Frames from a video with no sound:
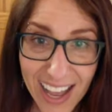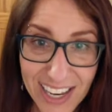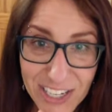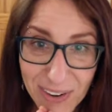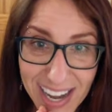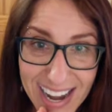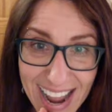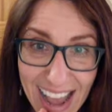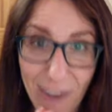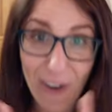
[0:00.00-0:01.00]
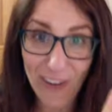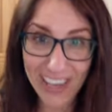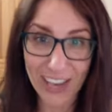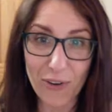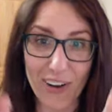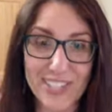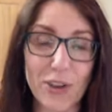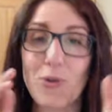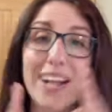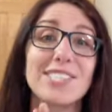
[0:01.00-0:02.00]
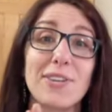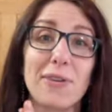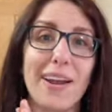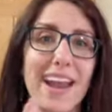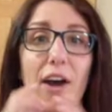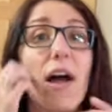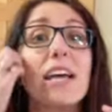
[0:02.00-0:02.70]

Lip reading: Doing it now. Okay, cool. So Gwen's doing it right now.